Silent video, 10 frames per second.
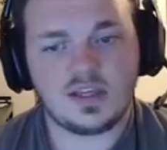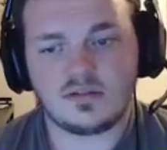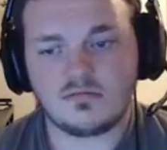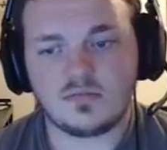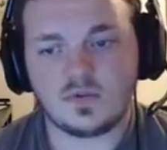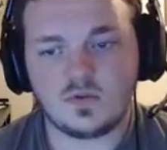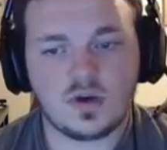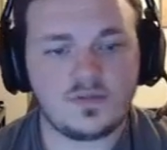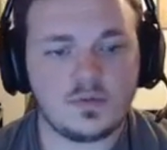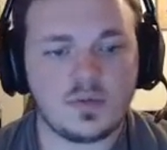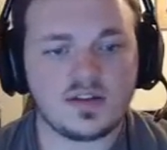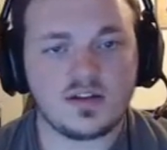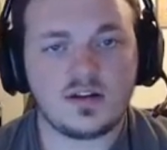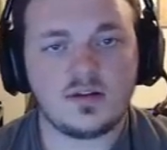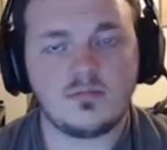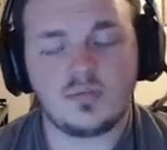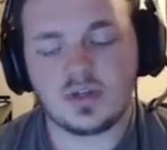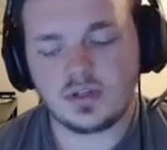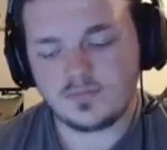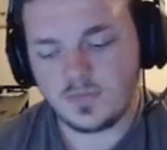like quite a few mods on it.
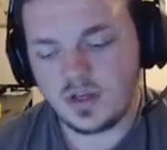But